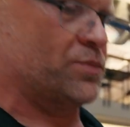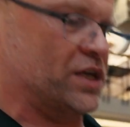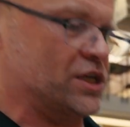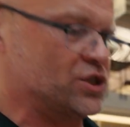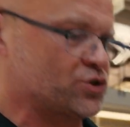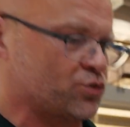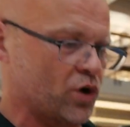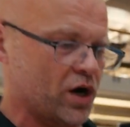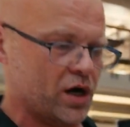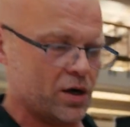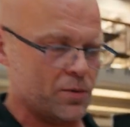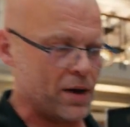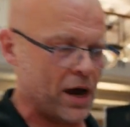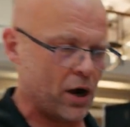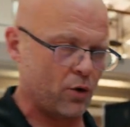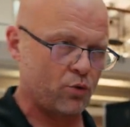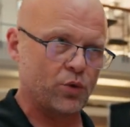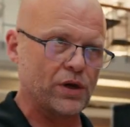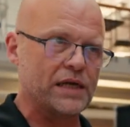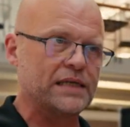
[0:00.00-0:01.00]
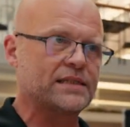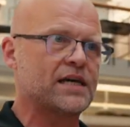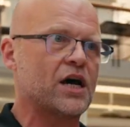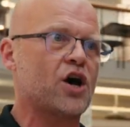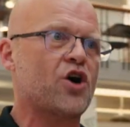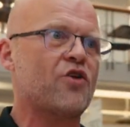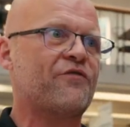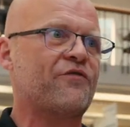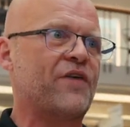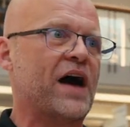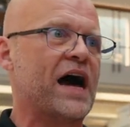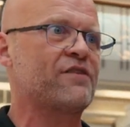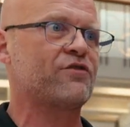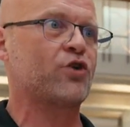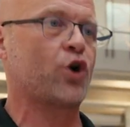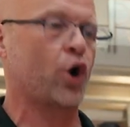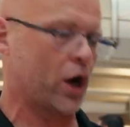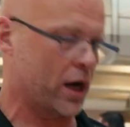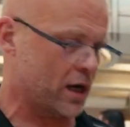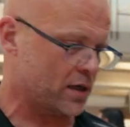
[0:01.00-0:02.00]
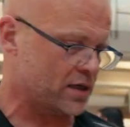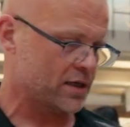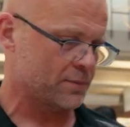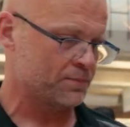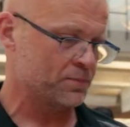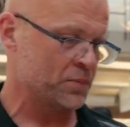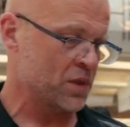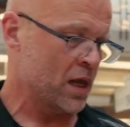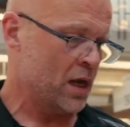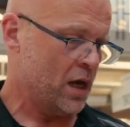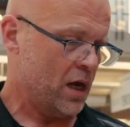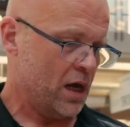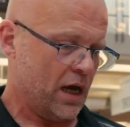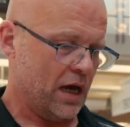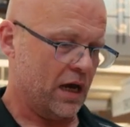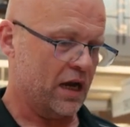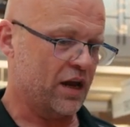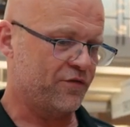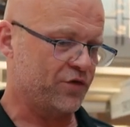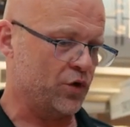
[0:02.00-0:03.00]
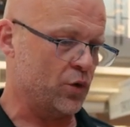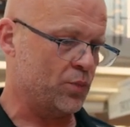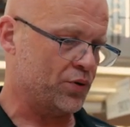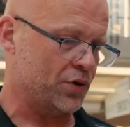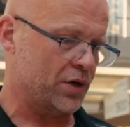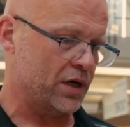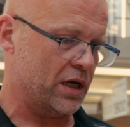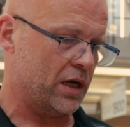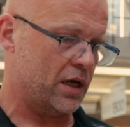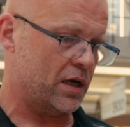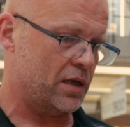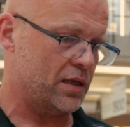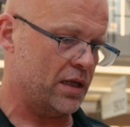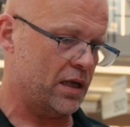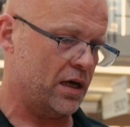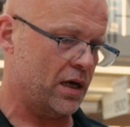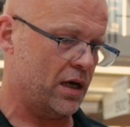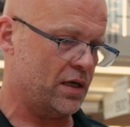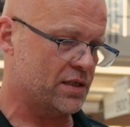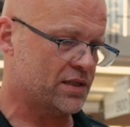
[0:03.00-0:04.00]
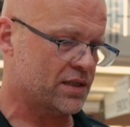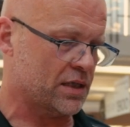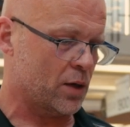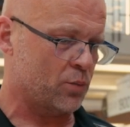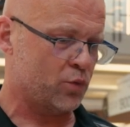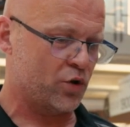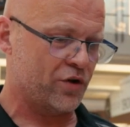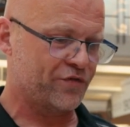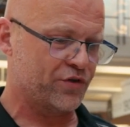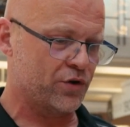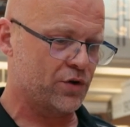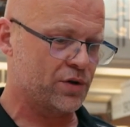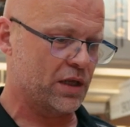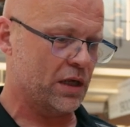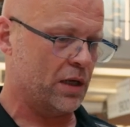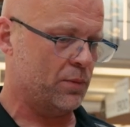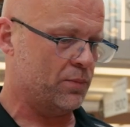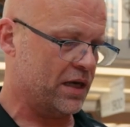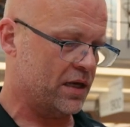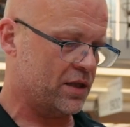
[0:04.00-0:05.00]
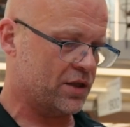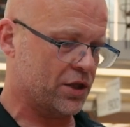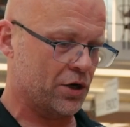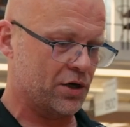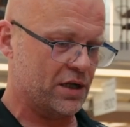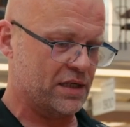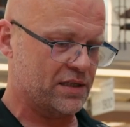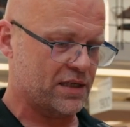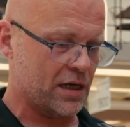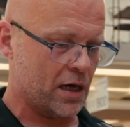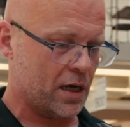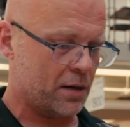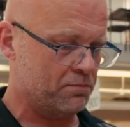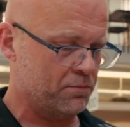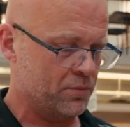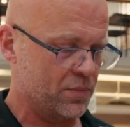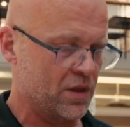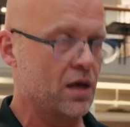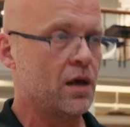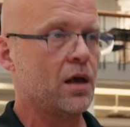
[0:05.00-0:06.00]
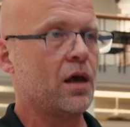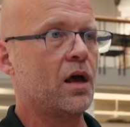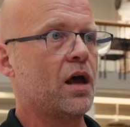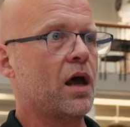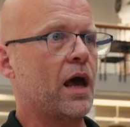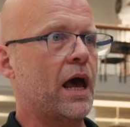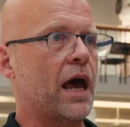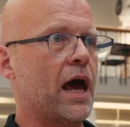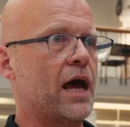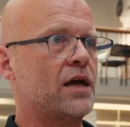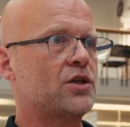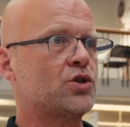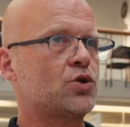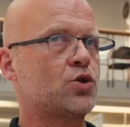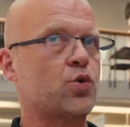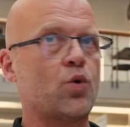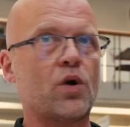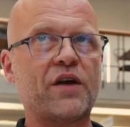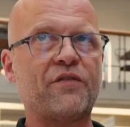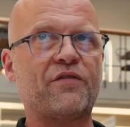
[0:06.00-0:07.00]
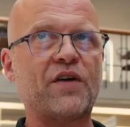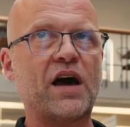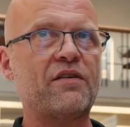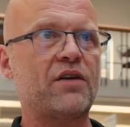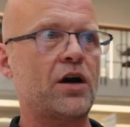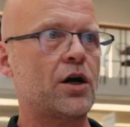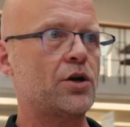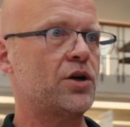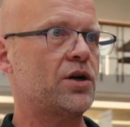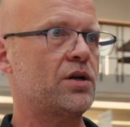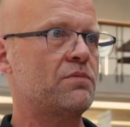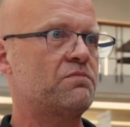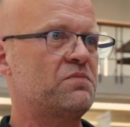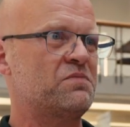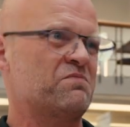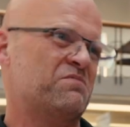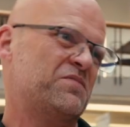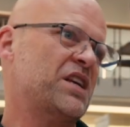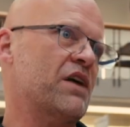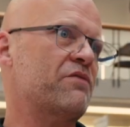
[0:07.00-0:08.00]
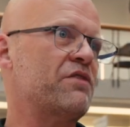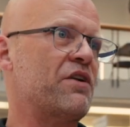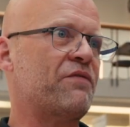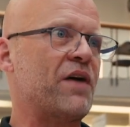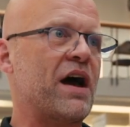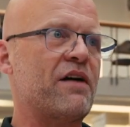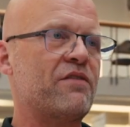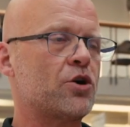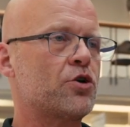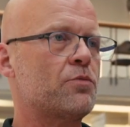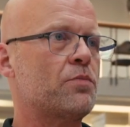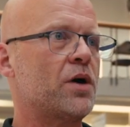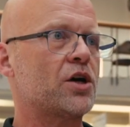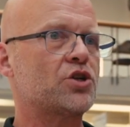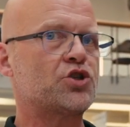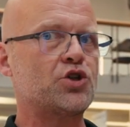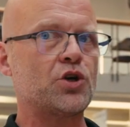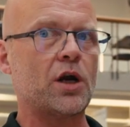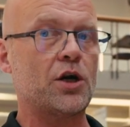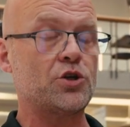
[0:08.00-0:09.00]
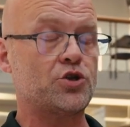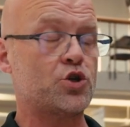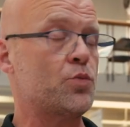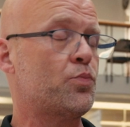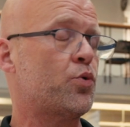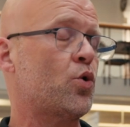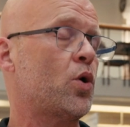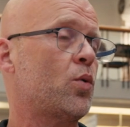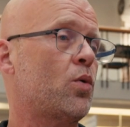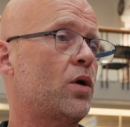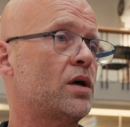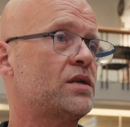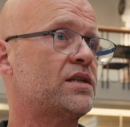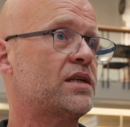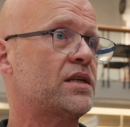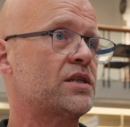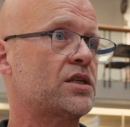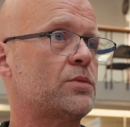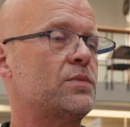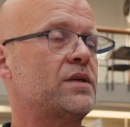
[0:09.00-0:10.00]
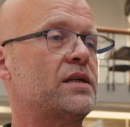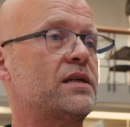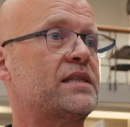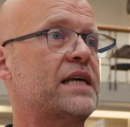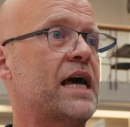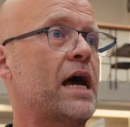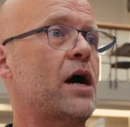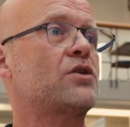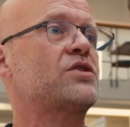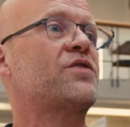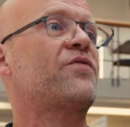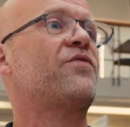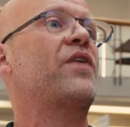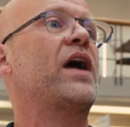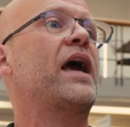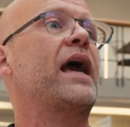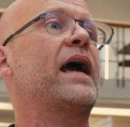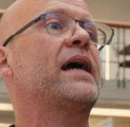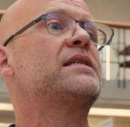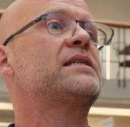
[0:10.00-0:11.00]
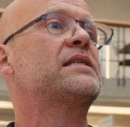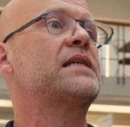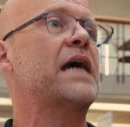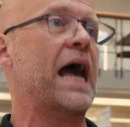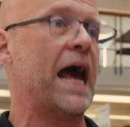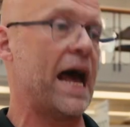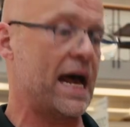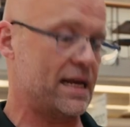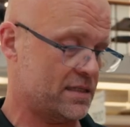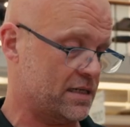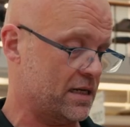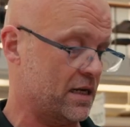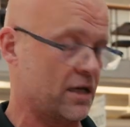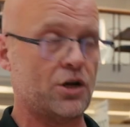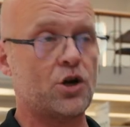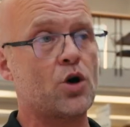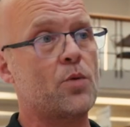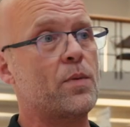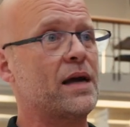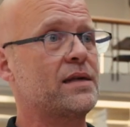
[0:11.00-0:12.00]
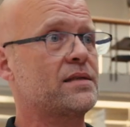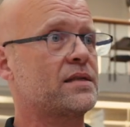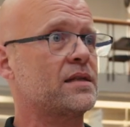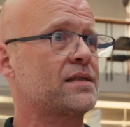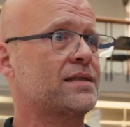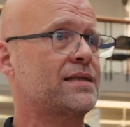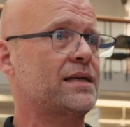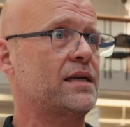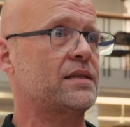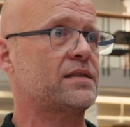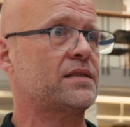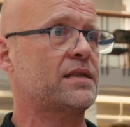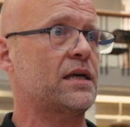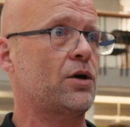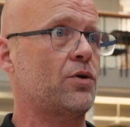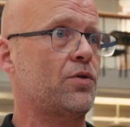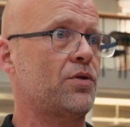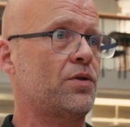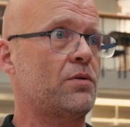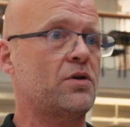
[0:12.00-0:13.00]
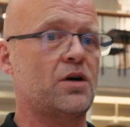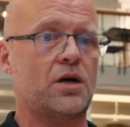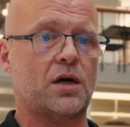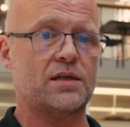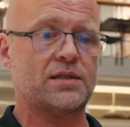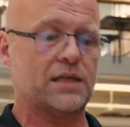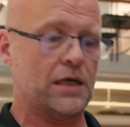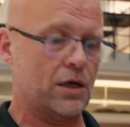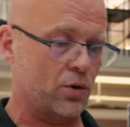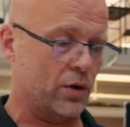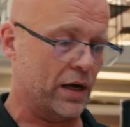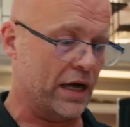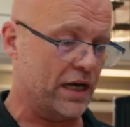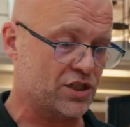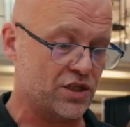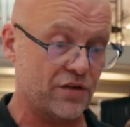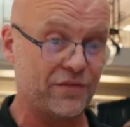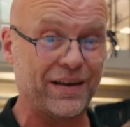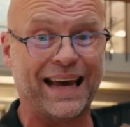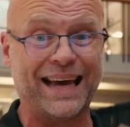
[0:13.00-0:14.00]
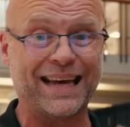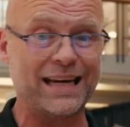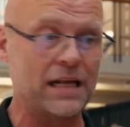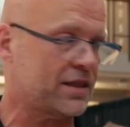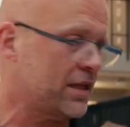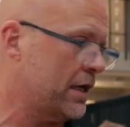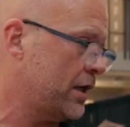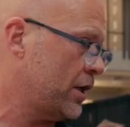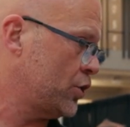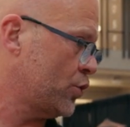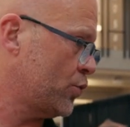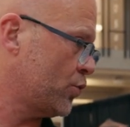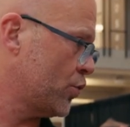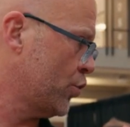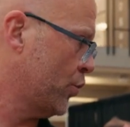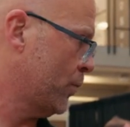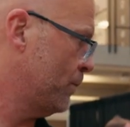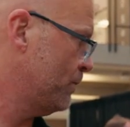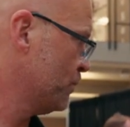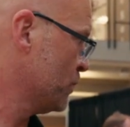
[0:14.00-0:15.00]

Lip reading: These run about retail $5 grand. And if you put in the subwoofer, the B30 sub, at $2,500, $7,500 bucks, you got a 2.1 system that sounds fantastic, and nobody's going to see a single inch of anything in the room.